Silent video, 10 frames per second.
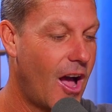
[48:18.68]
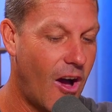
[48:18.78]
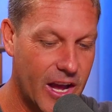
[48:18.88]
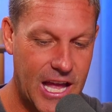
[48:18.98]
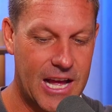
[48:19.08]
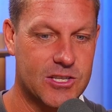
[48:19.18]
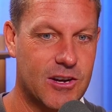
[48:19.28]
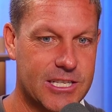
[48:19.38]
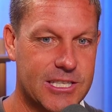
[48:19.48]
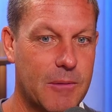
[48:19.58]
I can't
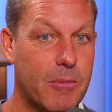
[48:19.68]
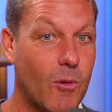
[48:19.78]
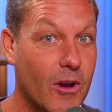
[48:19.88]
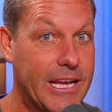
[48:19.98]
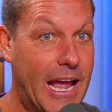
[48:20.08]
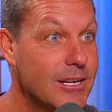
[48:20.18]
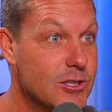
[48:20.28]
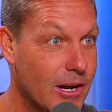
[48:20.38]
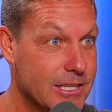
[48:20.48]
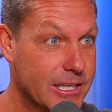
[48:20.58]
trust them. But what I can
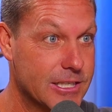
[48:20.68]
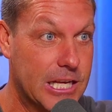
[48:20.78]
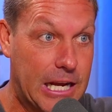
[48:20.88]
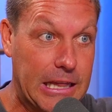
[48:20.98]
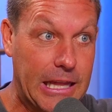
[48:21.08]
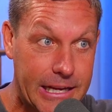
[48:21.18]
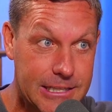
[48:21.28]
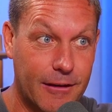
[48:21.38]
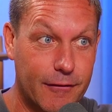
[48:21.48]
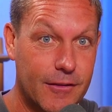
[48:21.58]
trust is the
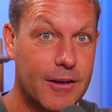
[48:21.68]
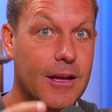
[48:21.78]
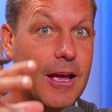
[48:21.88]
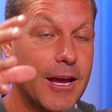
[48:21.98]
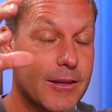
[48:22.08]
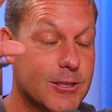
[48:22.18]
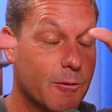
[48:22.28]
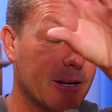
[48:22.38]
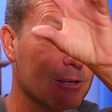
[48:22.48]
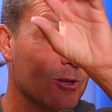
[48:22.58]
collective either
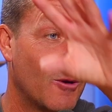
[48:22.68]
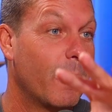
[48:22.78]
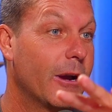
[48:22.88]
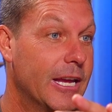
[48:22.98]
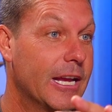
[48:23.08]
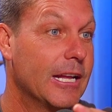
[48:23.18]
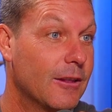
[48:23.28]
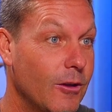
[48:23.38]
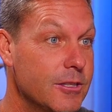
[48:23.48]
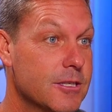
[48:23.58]
doing a job by kicking
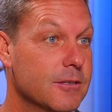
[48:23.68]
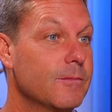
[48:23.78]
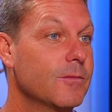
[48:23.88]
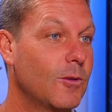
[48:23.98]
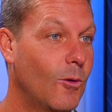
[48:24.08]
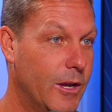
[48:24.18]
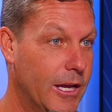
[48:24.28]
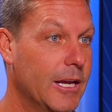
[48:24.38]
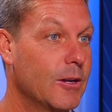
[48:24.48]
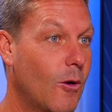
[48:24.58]
lots or
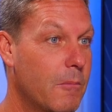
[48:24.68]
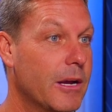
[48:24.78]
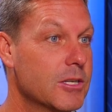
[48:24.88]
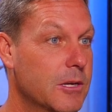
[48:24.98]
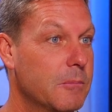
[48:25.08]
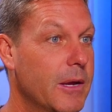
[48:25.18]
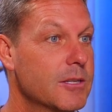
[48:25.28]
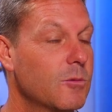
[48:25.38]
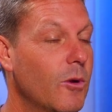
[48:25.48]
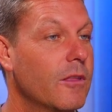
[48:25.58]
kicking not much compared
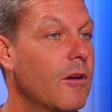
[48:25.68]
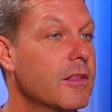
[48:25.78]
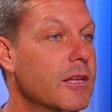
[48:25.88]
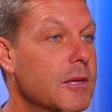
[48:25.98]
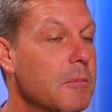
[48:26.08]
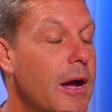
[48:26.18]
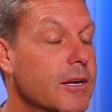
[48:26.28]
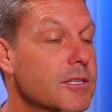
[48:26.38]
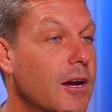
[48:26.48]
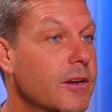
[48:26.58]
to what I think the
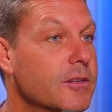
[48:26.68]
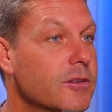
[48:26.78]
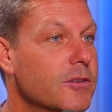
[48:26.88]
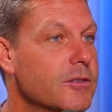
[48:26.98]
market's going to do.